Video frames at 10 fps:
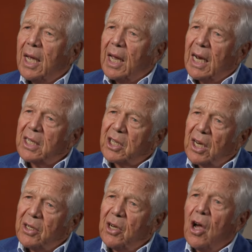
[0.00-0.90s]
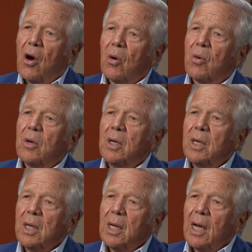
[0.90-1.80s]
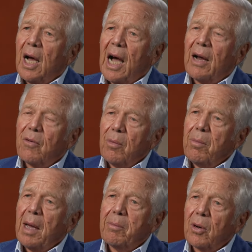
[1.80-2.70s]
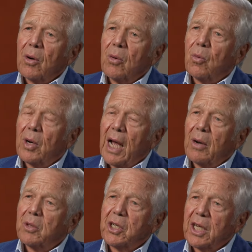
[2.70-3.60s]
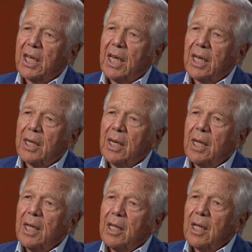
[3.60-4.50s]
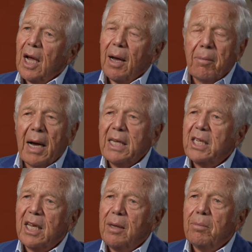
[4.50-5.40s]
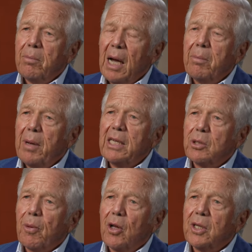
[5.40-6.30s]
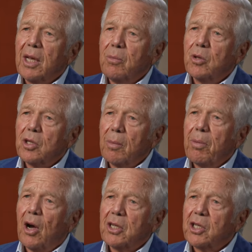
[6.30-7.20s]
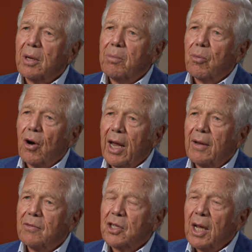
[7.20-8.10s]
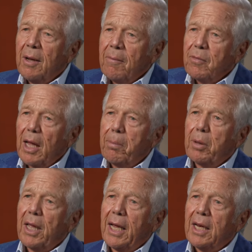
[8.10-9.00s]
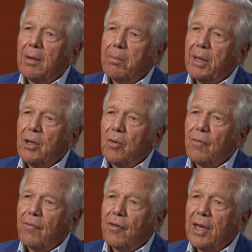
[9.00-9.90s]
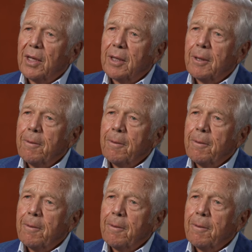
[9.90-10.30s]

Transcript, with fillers: And I said, No. I remember when I was a kid, my team, my baseball team was the Boston Braves. They played at BU Field.